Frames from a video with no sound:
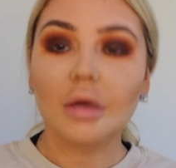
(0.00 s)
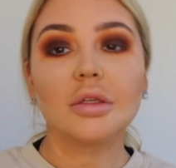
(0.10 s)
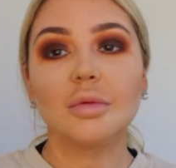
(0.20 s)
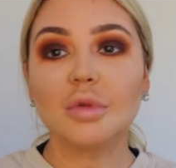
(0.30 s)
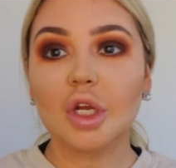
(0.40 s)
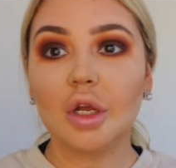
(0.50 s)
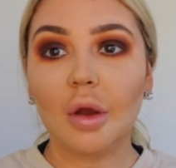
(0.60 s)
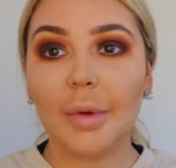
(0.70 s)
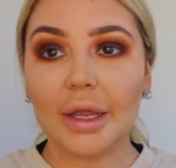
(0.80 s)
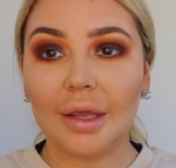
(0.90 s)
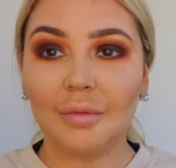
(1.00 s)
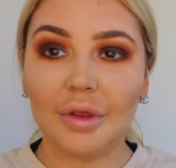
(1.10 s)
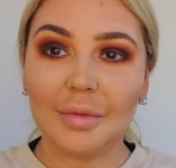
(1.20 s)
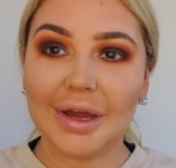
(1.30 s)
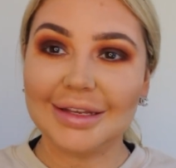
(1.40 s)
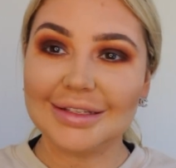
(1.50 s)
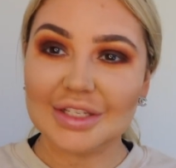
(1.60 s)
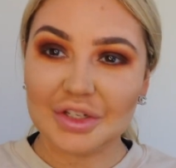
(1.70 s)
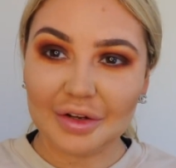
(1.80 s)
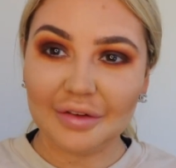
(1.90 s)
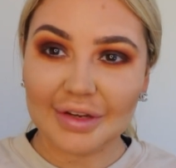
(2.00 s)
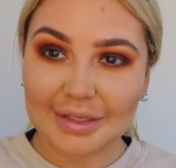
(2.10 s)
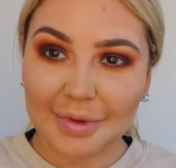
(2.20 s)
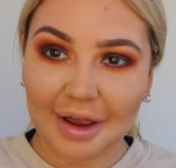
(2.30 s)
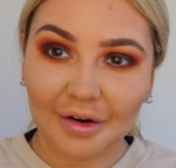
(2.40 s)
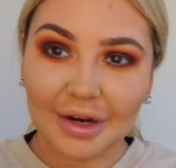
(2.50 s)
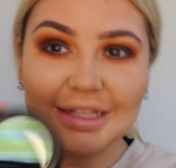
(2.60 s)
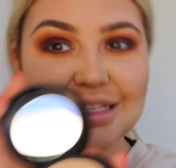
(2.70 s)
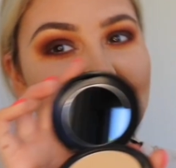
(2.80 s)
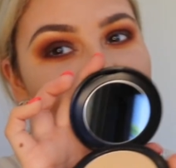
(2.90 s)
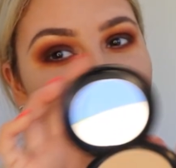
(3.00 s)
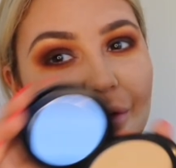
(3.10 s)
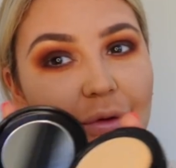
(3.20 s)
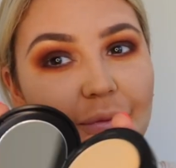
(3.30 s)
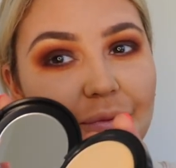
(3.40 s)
So I'm just going to go back in with my Studio Fix powder in C4.